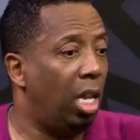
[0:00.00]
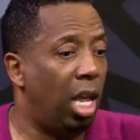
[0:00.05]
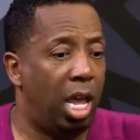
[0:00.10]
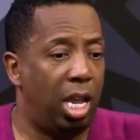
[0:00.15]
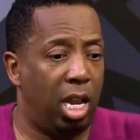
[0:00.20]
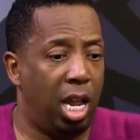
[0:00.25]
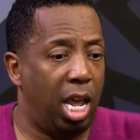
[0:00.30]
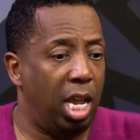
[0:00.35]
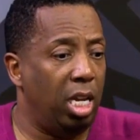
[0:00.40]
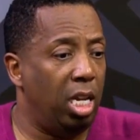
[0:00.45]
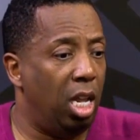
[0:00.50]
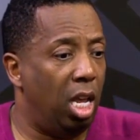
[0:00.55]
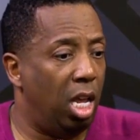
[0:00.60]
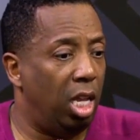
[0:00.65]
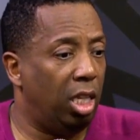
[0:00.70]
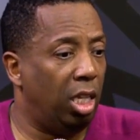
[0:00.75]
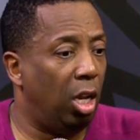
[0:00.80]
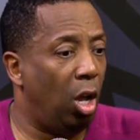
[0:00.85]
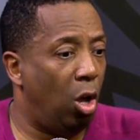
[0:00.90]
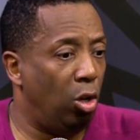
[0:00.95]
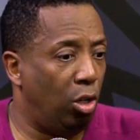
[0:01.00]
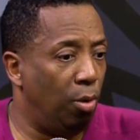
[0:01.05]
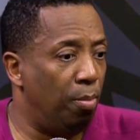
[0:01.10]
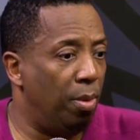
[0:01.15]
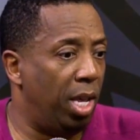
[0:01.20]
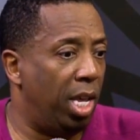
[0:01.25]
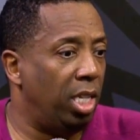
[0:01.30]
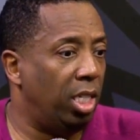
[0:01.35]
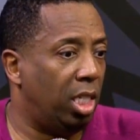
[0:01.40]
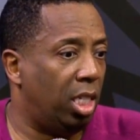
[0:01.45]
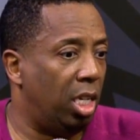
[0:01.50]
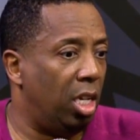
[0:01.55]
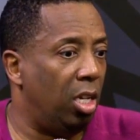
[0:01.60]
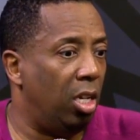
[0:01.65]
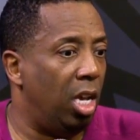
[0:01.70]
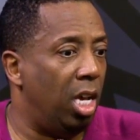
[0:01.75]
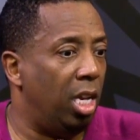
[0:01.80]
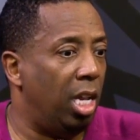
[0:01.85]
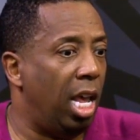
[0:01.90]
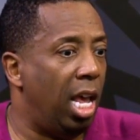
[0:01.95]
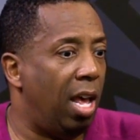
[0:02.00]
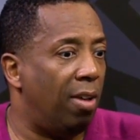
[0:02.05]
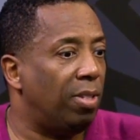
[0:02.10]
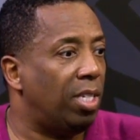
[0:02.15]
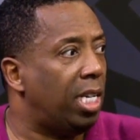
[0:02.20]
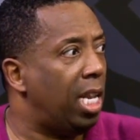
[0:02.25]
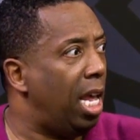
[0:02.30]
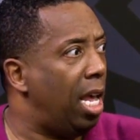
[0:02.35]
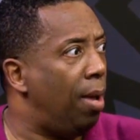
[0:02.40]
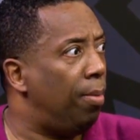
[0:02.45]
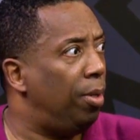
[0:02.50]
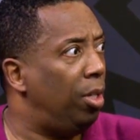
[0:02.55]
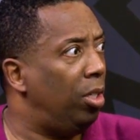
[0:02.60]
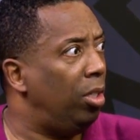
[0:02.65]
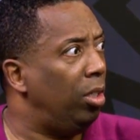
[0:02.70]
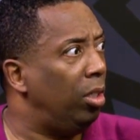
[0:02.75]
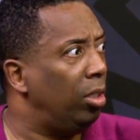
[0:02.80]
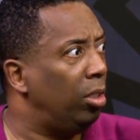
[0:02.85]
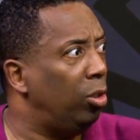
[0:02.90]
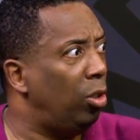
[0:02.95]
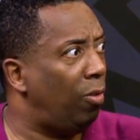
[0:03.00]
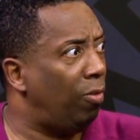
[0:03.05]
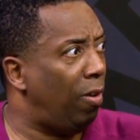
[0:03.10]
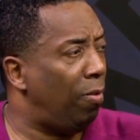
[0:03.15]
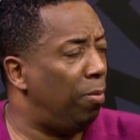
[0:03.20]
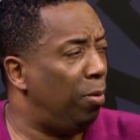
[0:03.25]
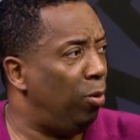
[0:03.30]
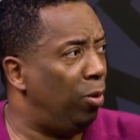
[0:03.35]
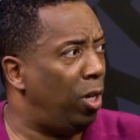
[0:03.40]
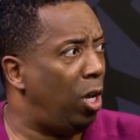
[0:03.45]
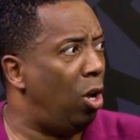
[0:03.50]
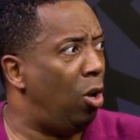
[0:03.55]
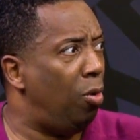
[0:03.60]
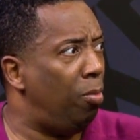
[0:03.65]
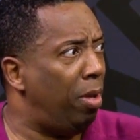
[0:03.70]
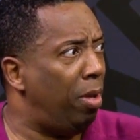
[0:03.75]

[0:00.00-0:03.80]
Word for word: one day. Older men still, honey, have stamina. You never been an old